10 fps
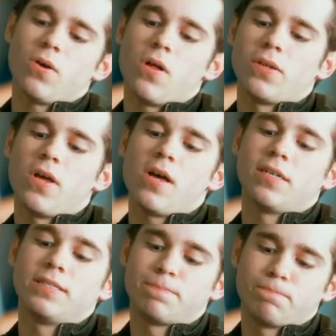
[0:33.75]
all in all,
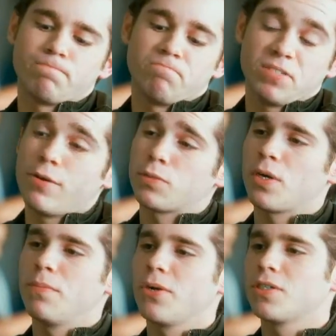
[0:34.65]
I'd say it was
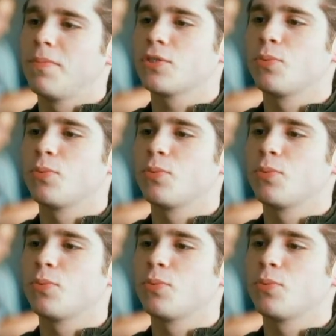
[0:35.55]
pretty much the best